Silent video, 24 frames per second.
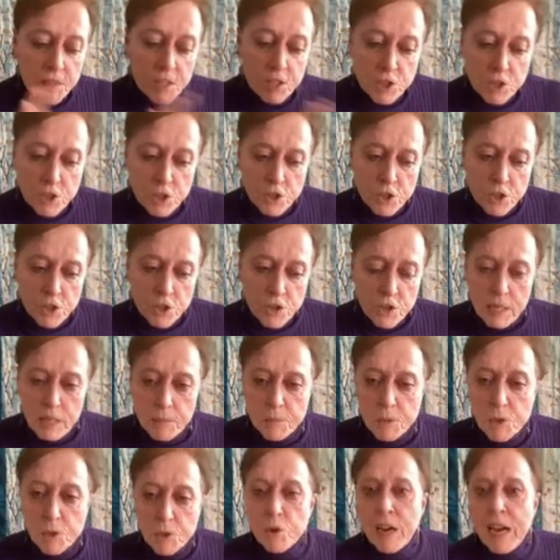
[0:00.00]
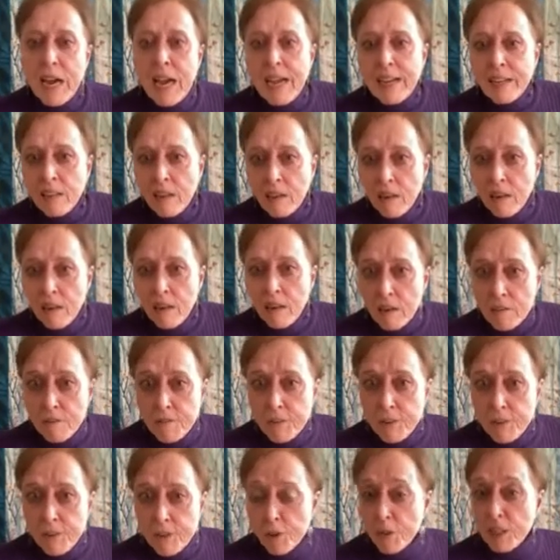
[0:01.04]
be sure you keep track
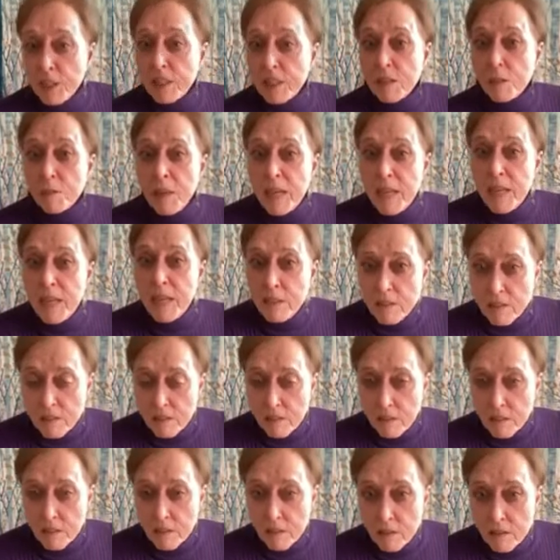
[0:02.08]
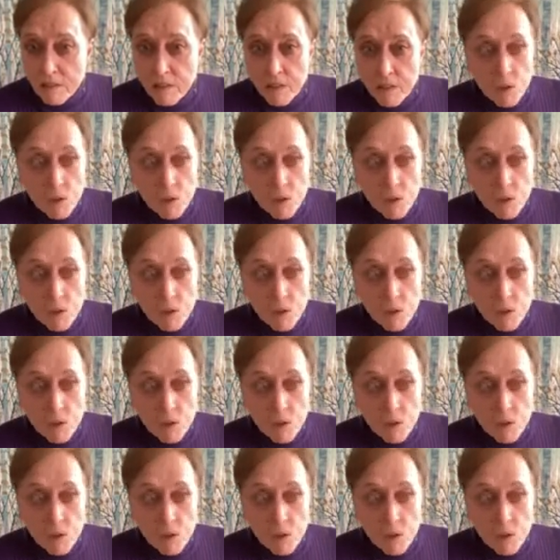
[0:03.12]
of your expenses,